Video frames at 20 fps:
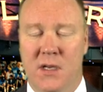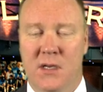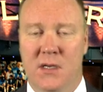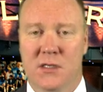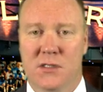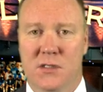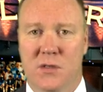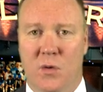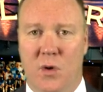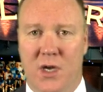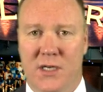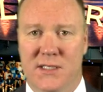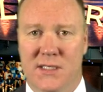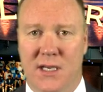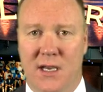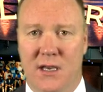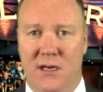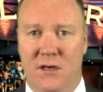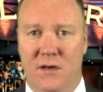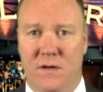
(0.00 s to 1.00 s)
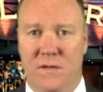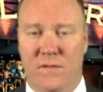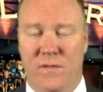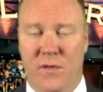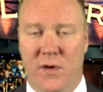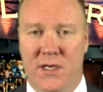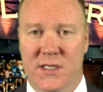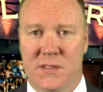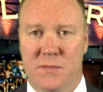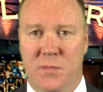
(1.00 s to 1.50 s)
So once again, your
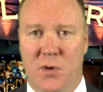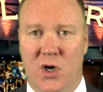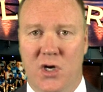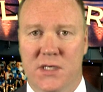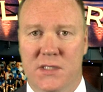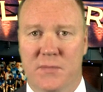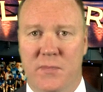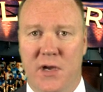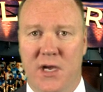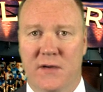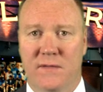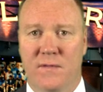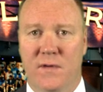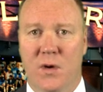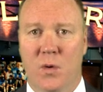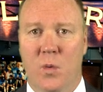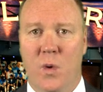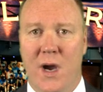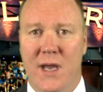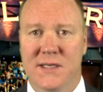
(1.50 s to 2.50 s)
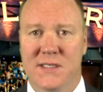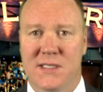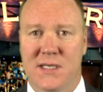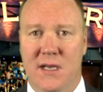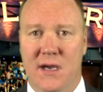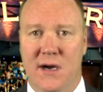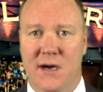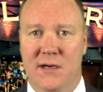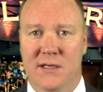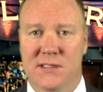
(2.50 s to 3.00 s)
free sports pick for
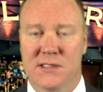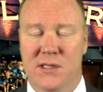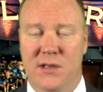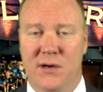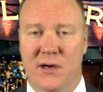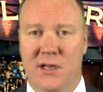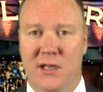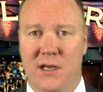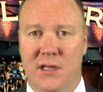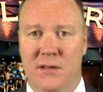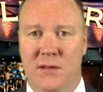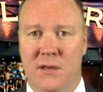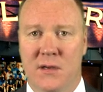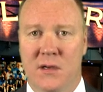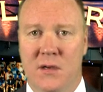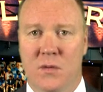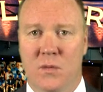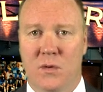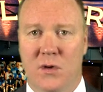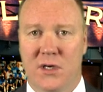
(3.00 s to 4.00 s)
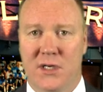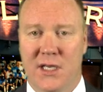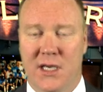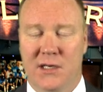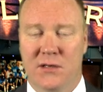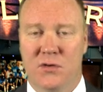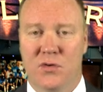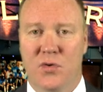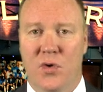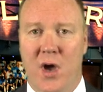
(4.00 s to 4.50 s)
Wednesday, August 30th, we're
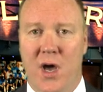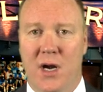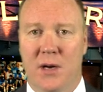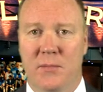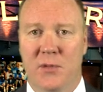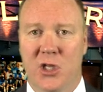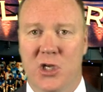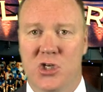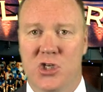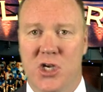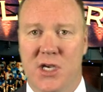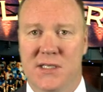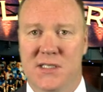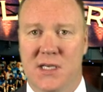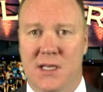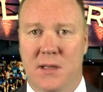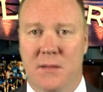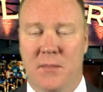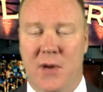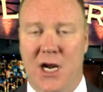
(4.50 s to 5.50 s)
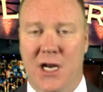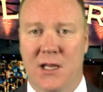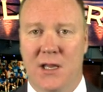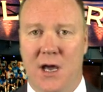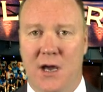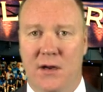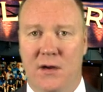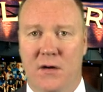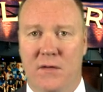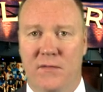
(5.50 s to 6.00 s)
taking Toronto Blue Jays on the money
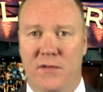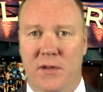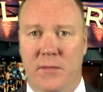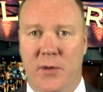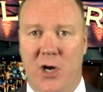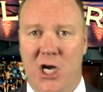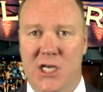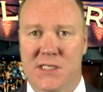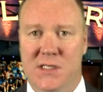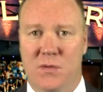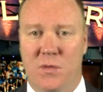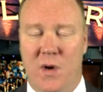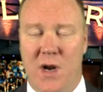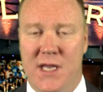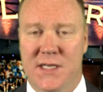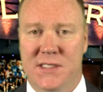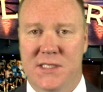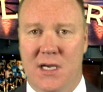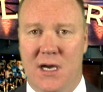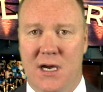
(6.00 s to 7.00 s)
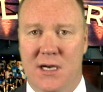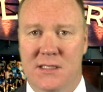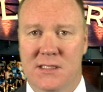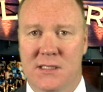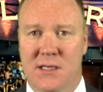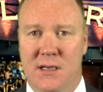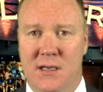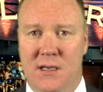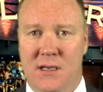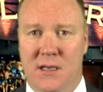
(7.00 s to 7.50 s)
line over the Boston Red
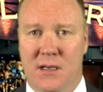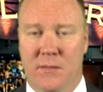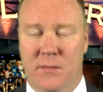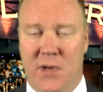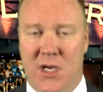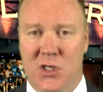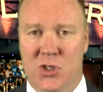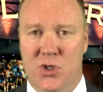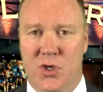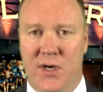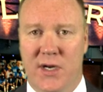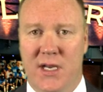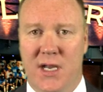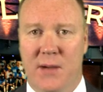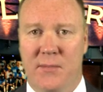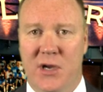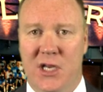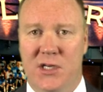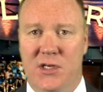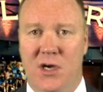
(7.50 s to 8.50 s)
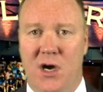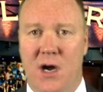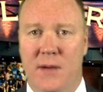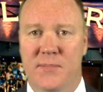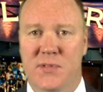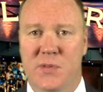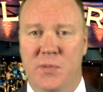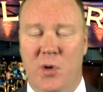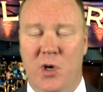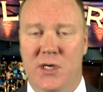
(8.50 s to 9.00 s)
Sox. Make sure you get my
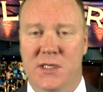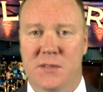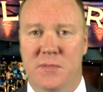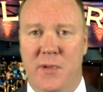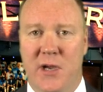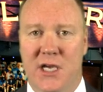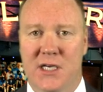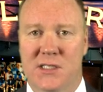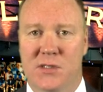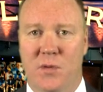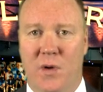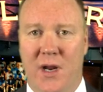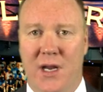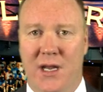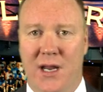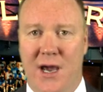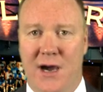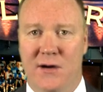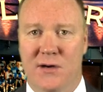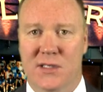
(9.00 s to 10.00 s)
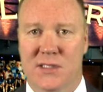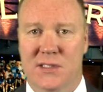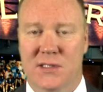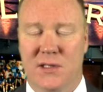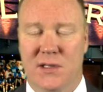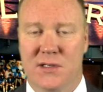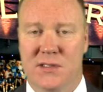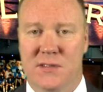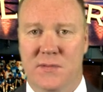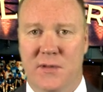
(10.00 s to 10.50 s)
top sports picks right now
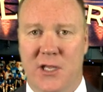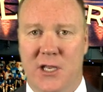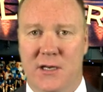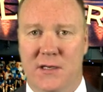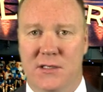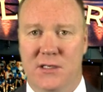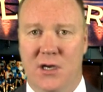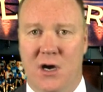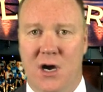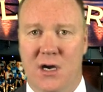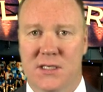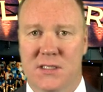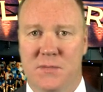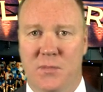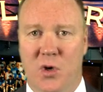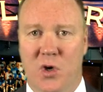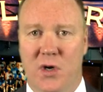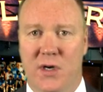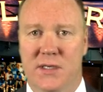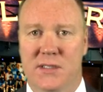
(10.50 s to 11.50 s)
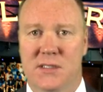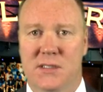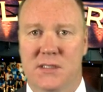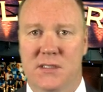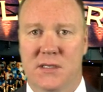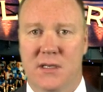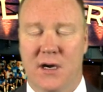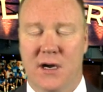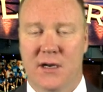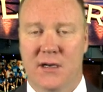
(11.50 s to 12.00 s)
exclusively at
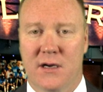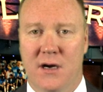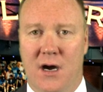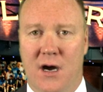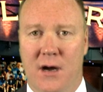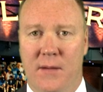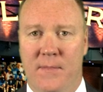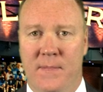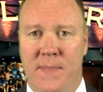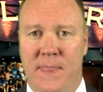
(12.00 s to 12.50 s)
DocSports.com.